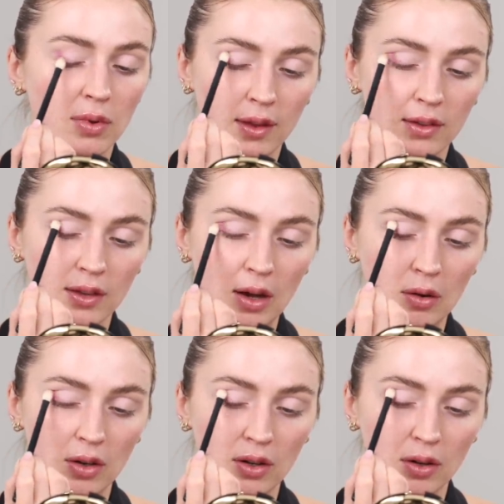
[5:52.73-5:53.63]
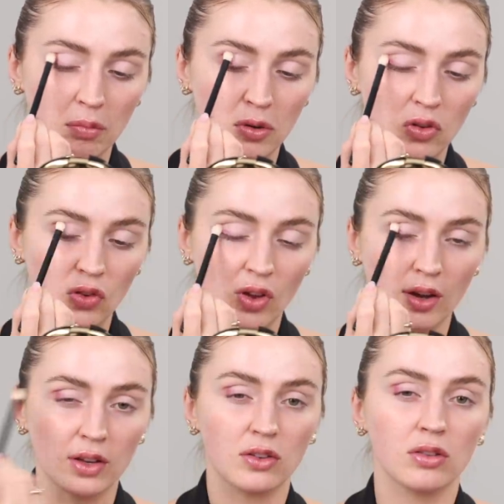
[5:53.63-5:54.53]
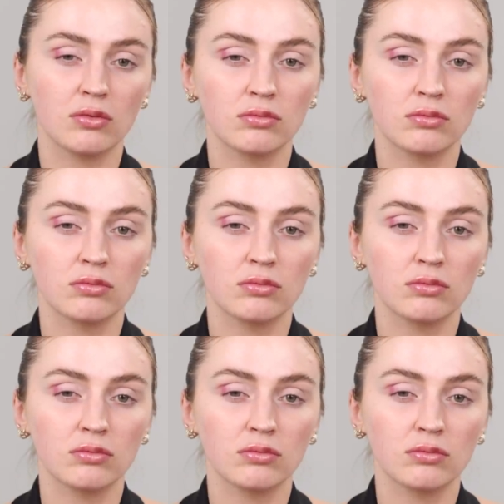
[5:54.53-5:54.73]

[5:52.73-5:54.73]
this outer socket.